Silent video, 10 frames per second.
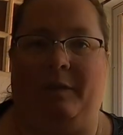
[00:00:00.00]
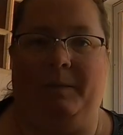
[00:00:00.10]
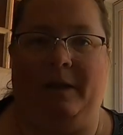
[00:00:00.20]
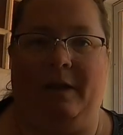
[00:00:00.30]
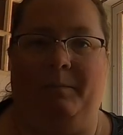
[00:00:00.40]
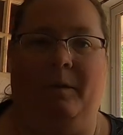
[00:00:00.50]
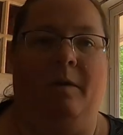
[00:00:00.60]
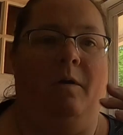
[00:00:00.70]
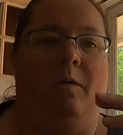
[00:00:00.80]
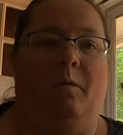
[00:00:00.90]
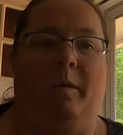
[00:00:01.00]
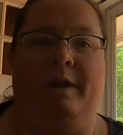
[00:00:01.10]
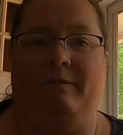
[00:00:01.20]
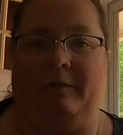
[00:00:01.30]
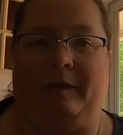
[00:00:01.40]
coming up,
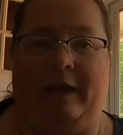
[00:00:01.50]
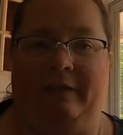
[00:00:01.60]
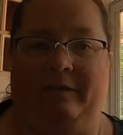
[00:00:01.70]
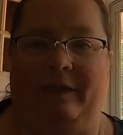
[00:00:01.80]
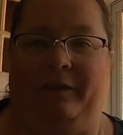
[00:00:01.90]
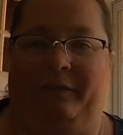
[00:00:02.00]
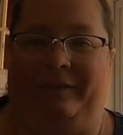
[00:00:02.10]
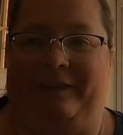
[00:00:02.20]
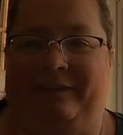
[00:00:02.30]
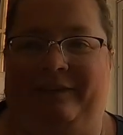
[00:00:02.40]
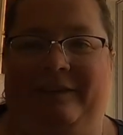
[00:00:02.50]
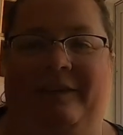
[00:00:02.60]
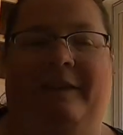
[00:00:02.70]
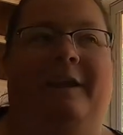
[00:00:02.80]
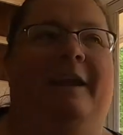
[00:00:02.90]
wait for tag sale season.